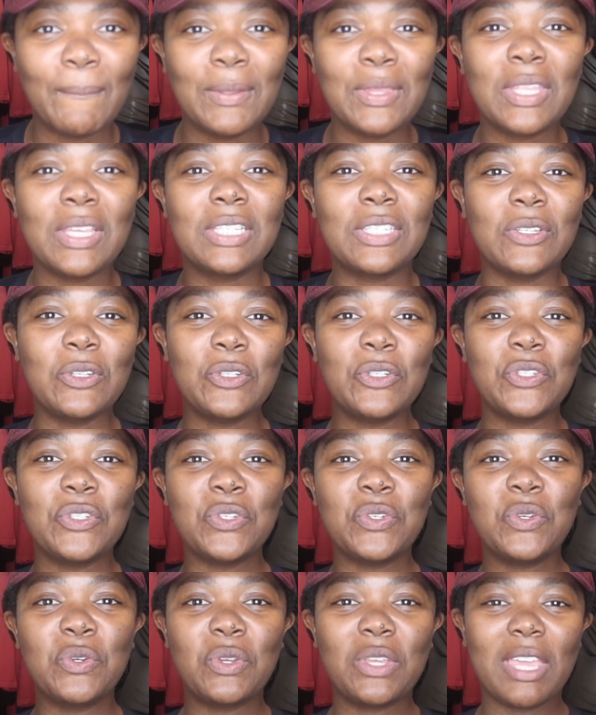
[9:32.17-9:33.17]
But then as soon as
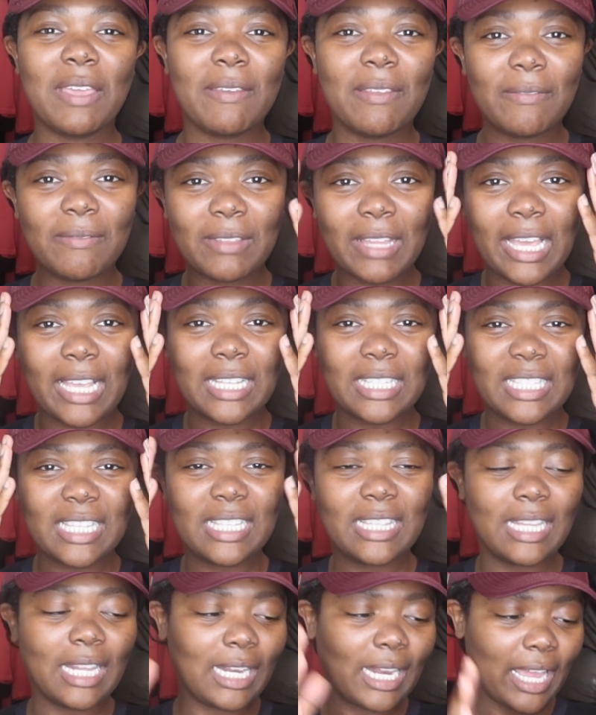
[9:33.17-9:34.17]
you get, like,
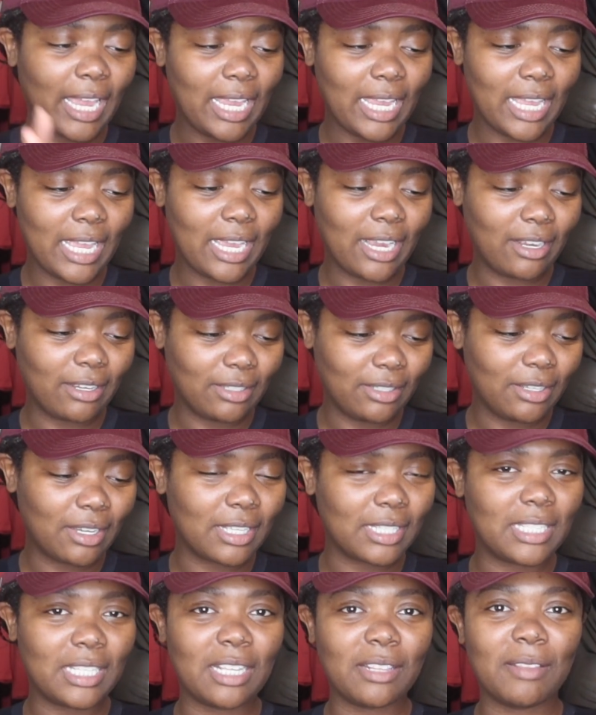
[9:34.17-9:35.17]
in the light, it, you
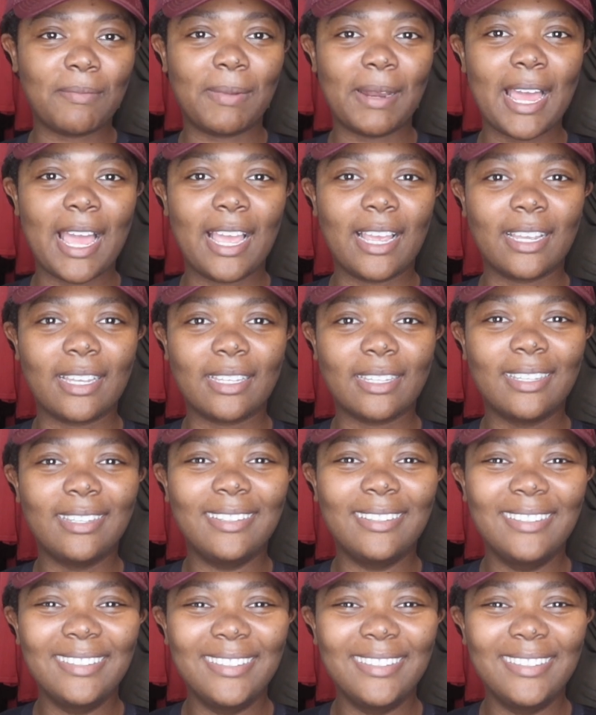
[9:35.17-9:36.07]
can see the black.